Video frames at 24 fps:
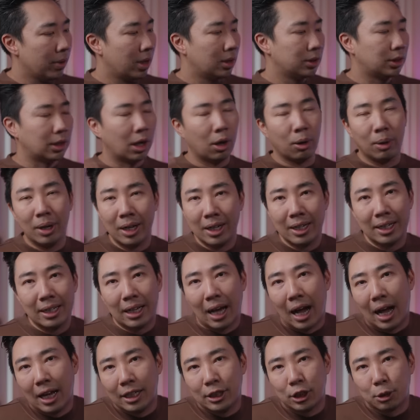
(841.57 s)
So
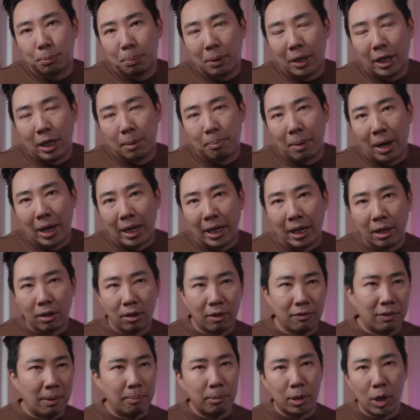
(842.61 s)
I just play it by ear.
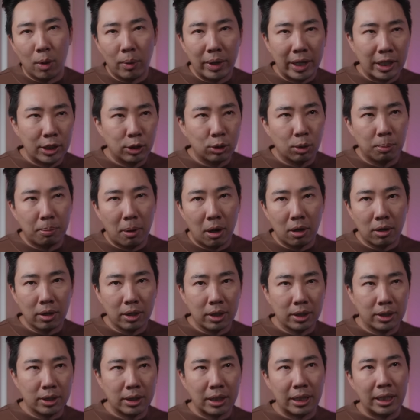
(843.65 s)
If I'm going into a part of
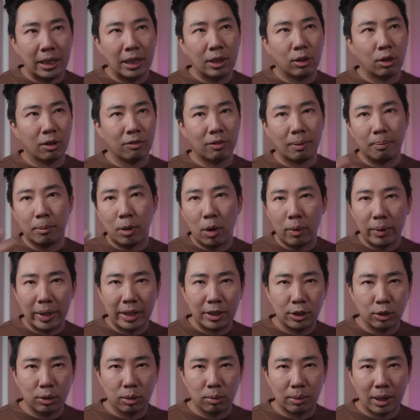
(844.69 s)
the city or if I'm going
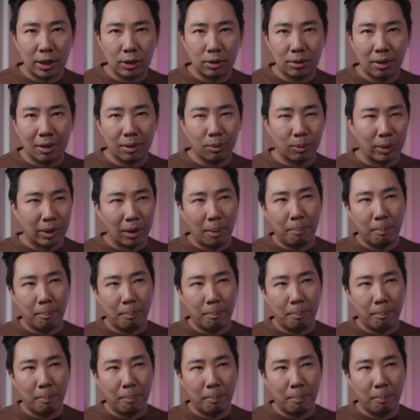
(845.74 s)
into a restaurant where